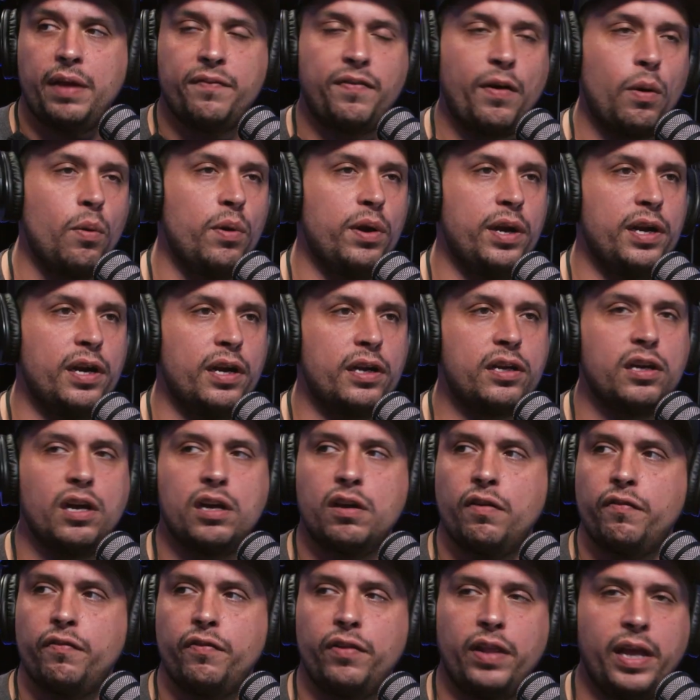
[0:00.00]
That if I wanted to
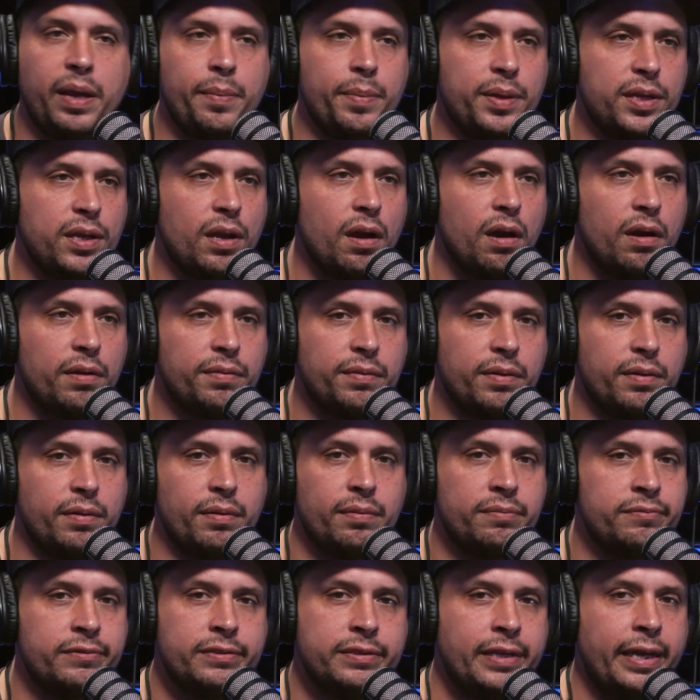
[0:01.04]
cook a filet mignon,
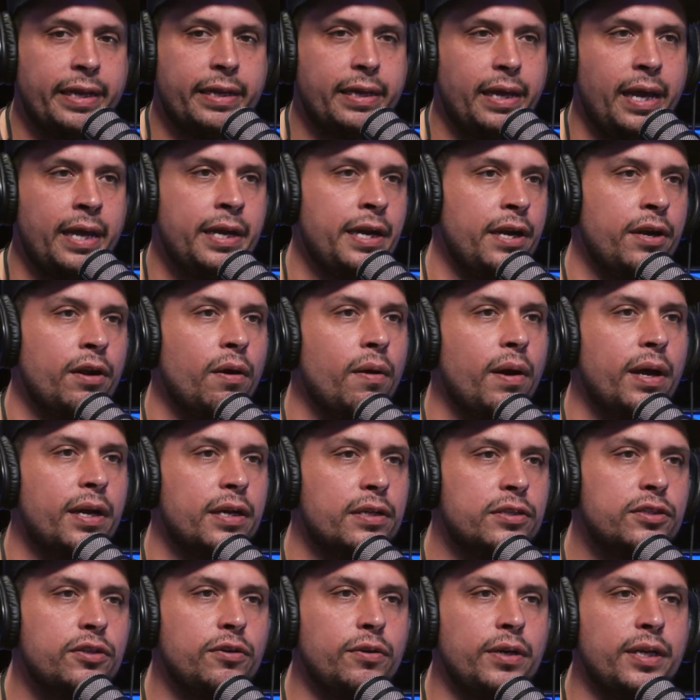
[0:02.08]
it was like I didn't know how
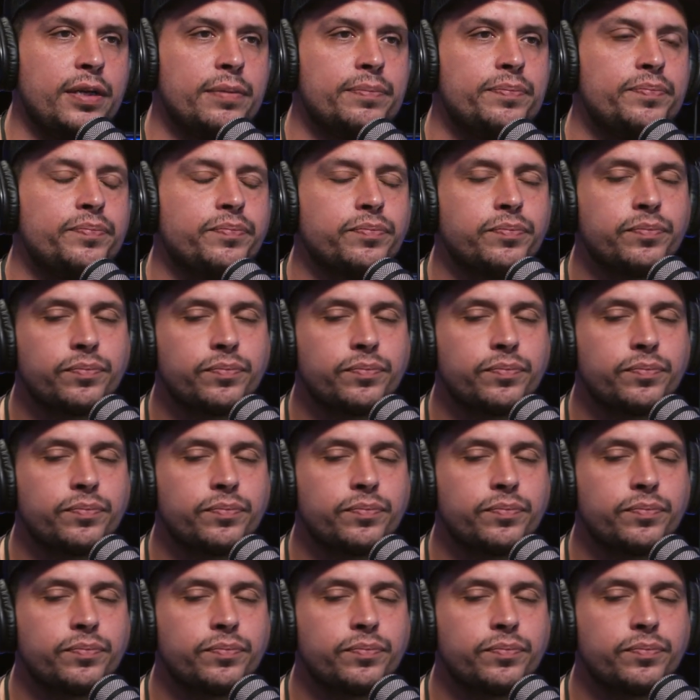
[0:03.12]
to do it.